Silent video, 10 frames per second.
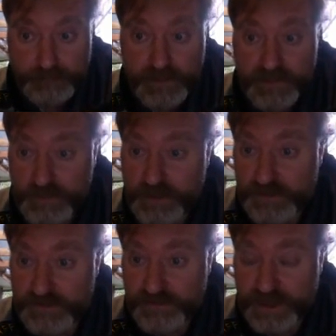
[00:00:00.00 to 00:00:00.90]
It's
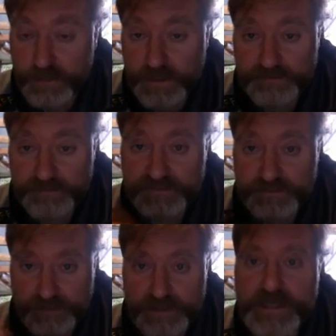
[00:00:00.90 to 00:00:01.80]
because the radio waves
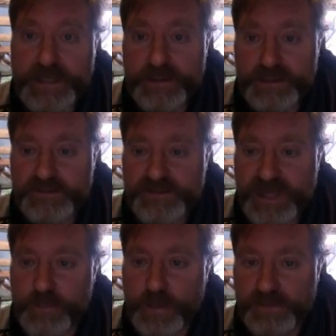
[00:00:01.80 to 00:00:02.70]
or the
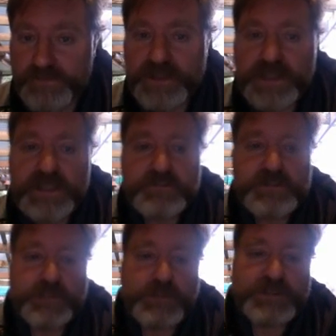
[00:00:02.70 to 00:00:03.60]
sound waves
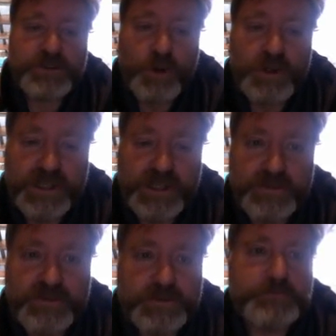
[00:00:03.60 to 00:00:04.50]
take much longer to
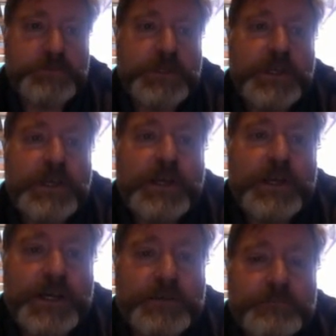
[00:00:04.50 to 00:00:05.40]
get to
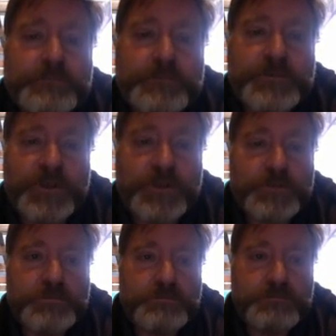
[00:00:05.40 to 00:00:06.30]
you.
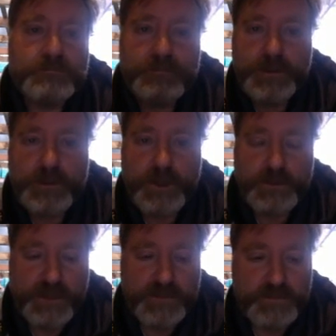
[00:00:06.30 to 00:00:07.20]
So
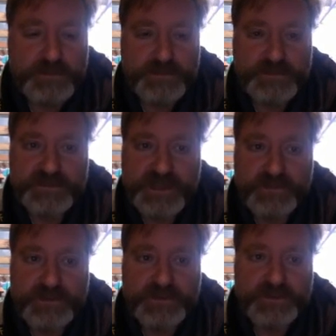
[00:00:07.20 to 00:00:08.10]
Clerk Maxwell sort of
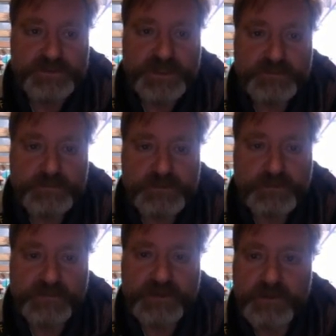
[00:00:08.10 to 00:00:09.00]
discovered this sort of stuff and was
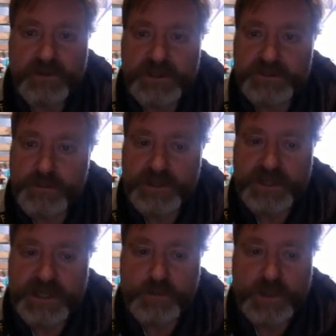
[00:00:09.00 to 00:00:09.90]
playing around with
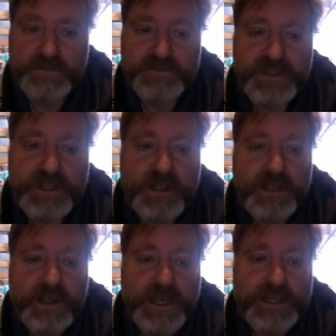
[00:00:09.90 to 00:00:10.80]
electromagnetic waves,
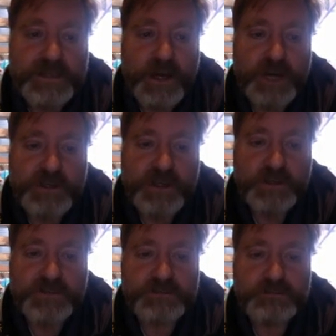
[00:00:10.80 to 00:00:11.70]
and Heinrich
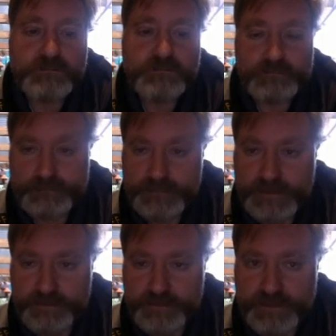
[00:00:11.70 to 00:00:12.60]
Hertz,
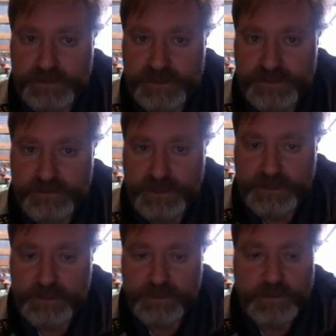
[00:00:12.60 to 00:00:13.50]
interesting, there's a
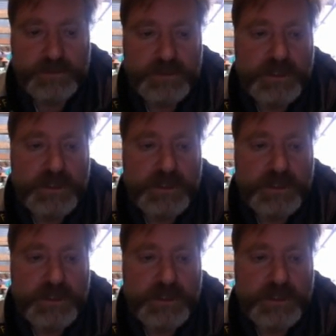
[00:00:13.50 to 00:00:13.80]
name we know well,